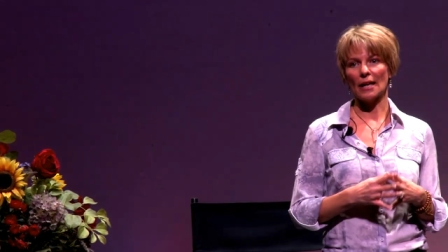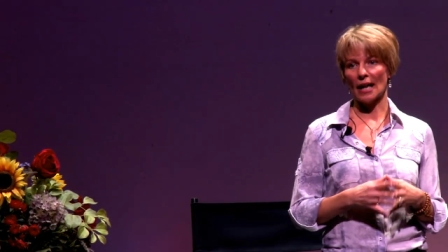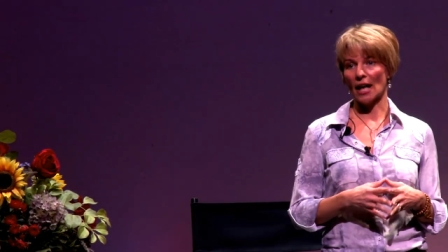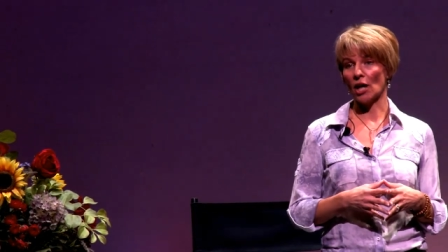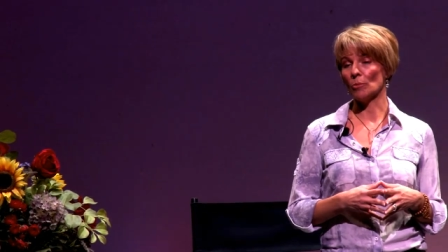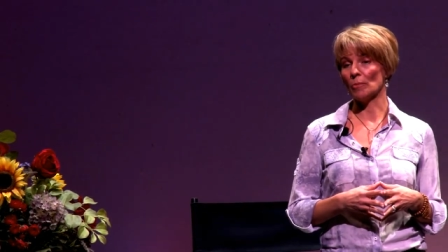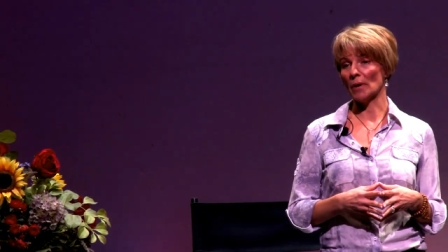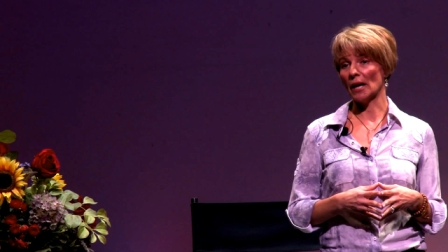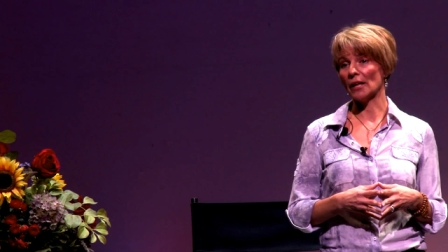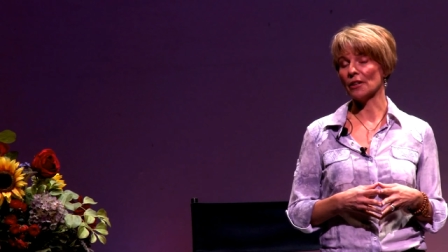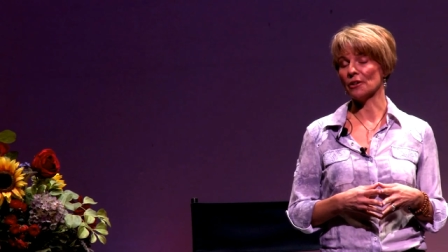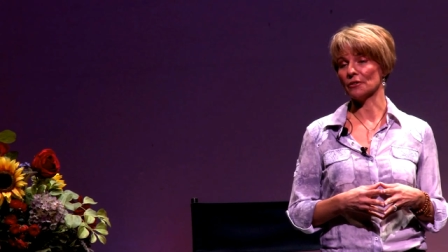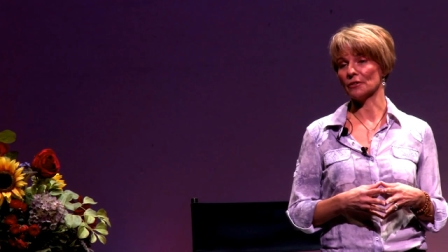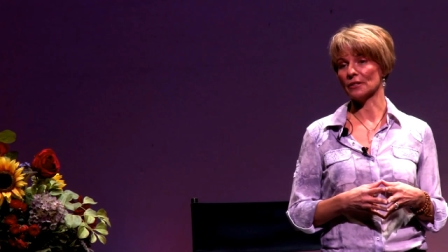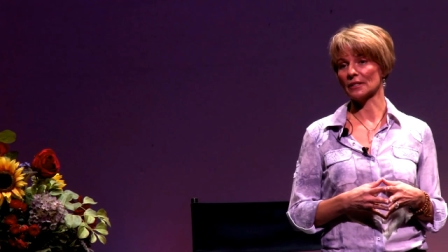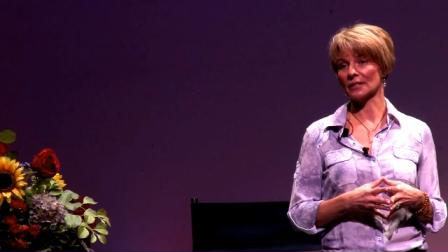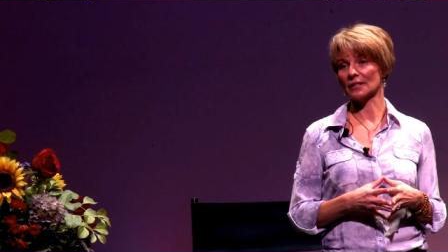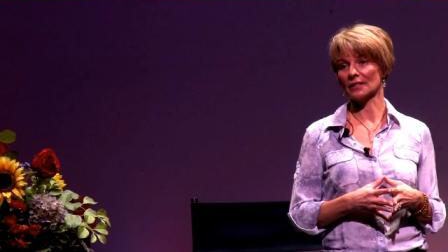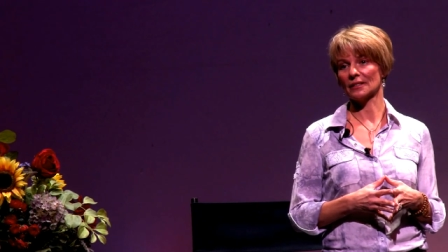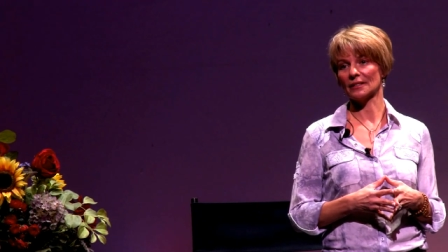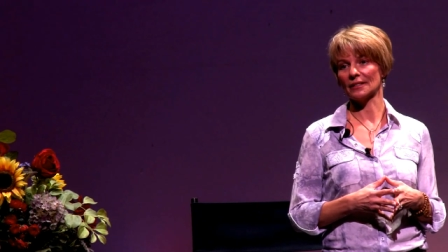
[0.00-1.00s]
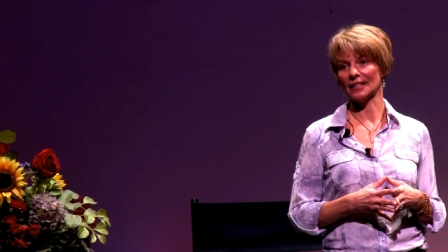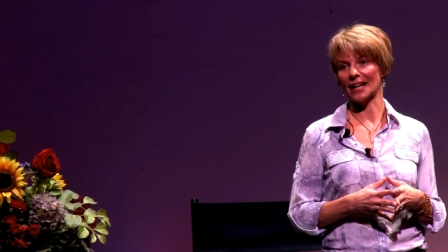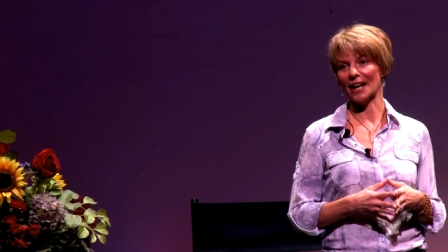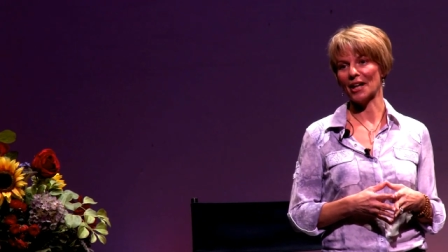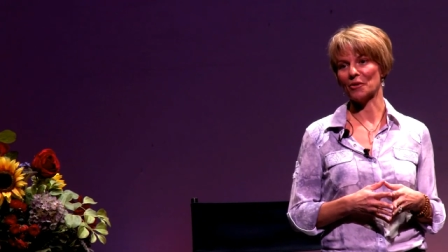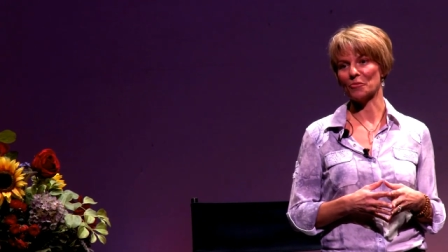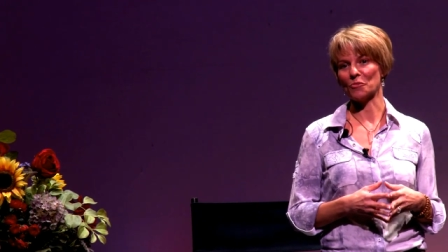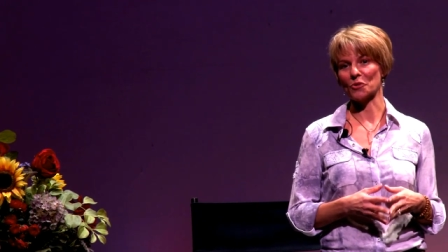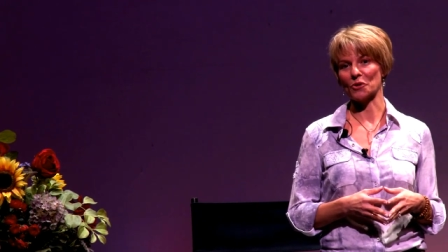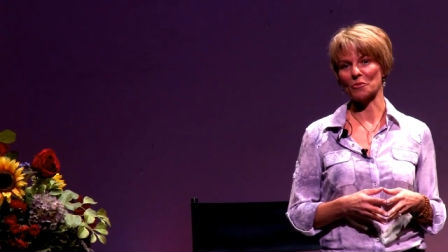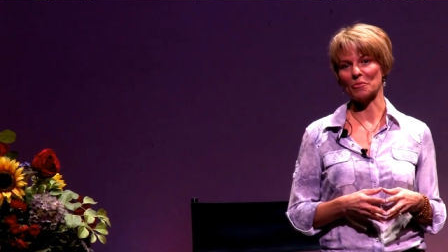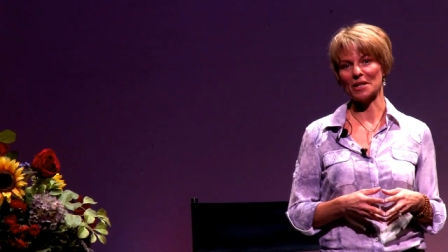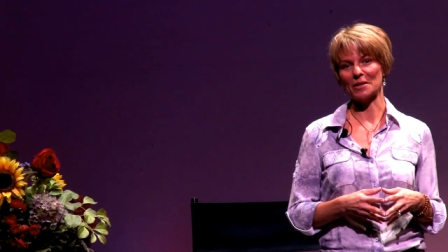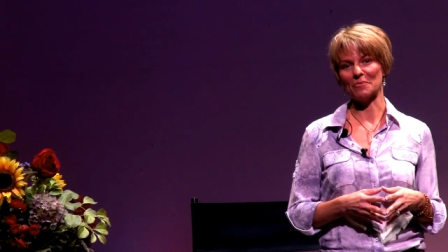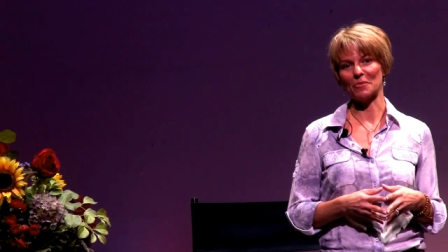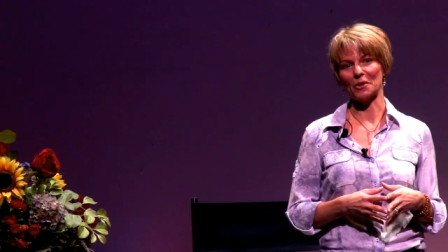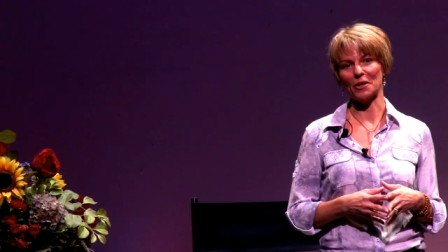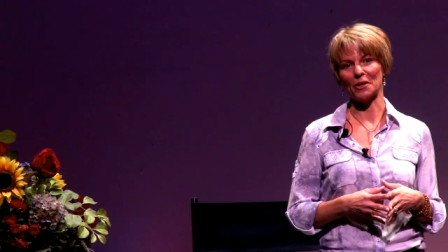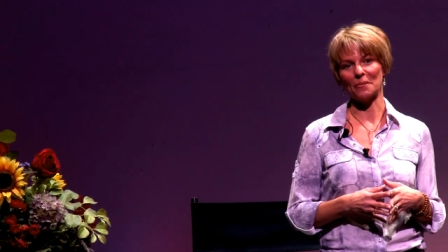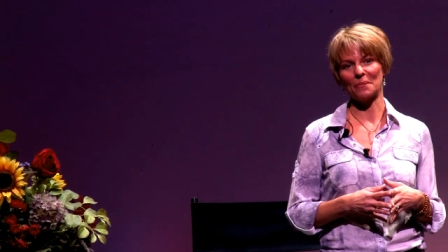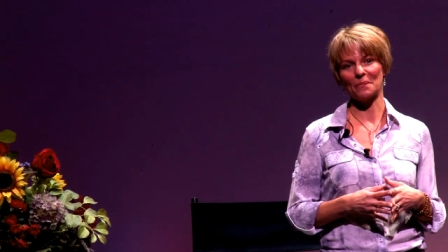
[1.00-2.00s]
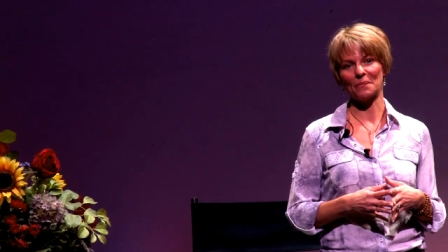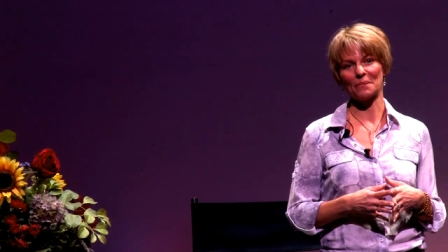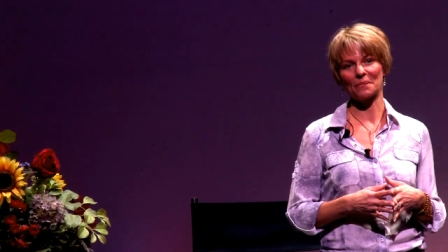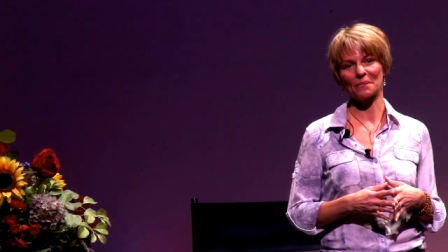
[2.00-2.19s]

help others, to help more people.